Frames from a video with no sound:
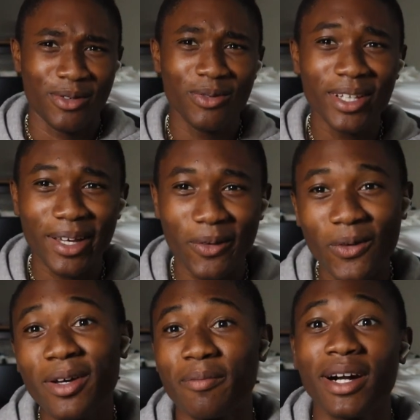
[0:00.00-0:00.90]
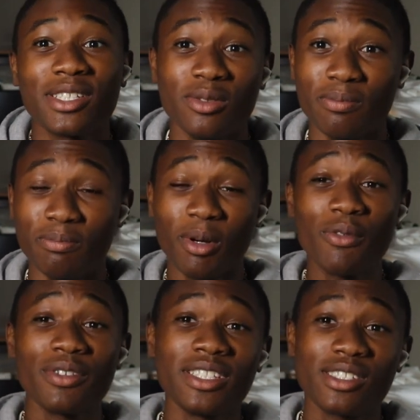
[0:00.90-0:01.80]
We're like, what? Mind you,
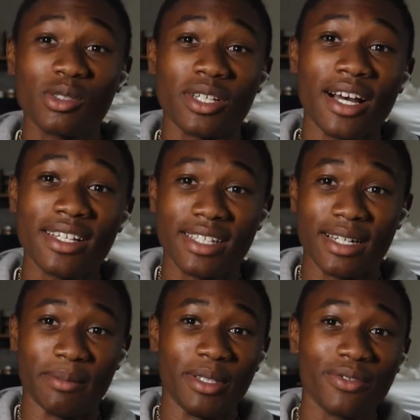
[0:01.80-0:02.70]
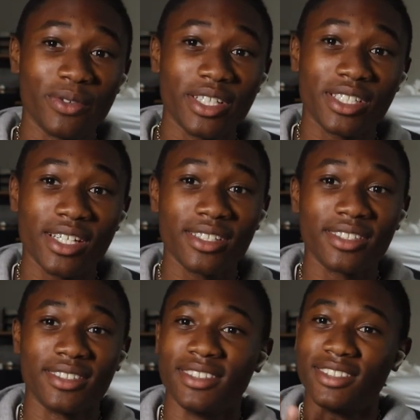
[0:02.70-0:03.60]
both of these two guys that are beefing with each
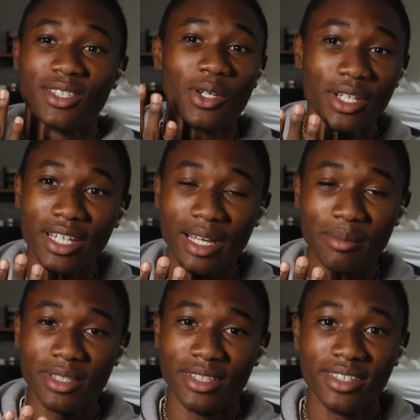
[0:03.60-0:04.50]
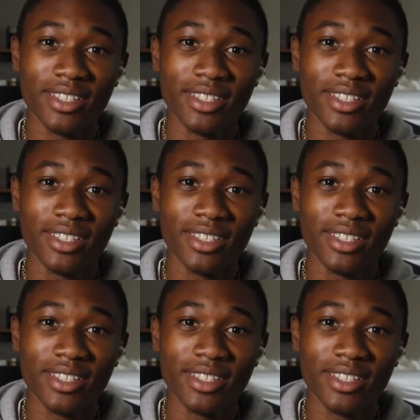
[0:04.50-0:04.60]
other don't look like me.